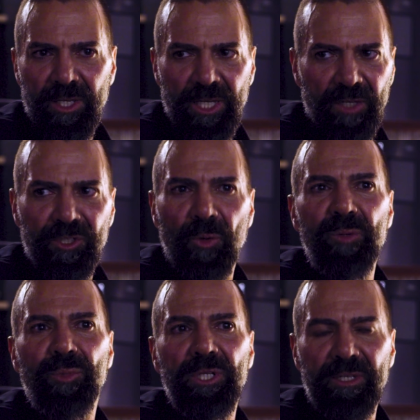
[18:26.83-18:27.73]
Even though
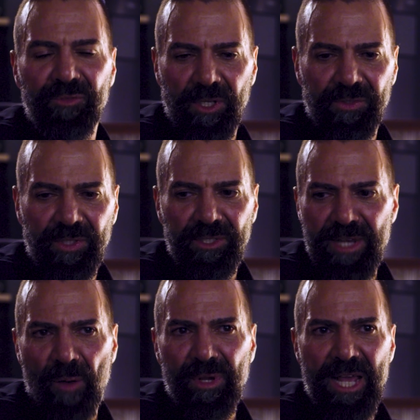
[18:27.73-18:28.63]
he believes us,
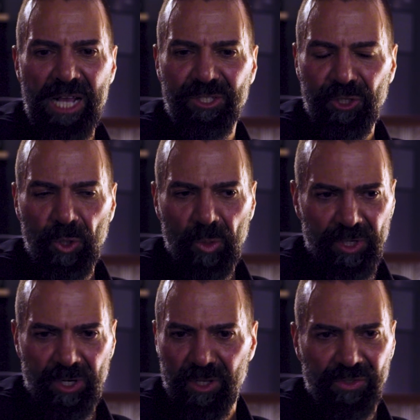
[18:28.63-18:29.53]
now he has to do it
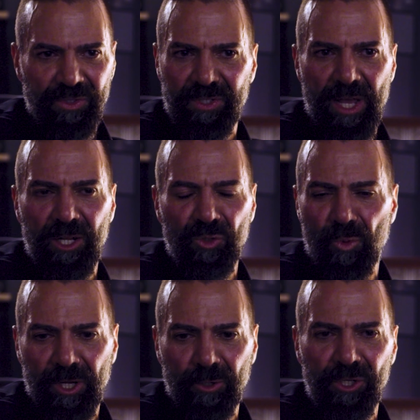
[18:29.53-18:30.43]
because this guy doesn't
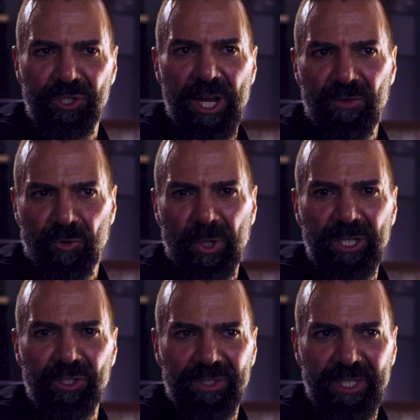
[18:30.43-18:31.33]
want to go to jail for what he
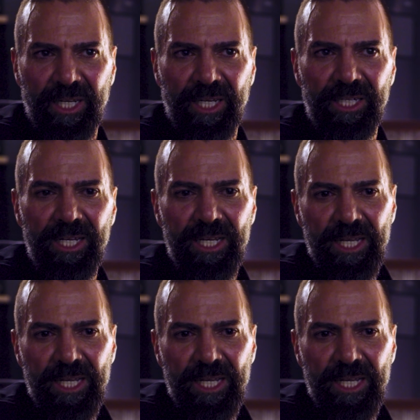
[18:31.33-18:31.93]
just did.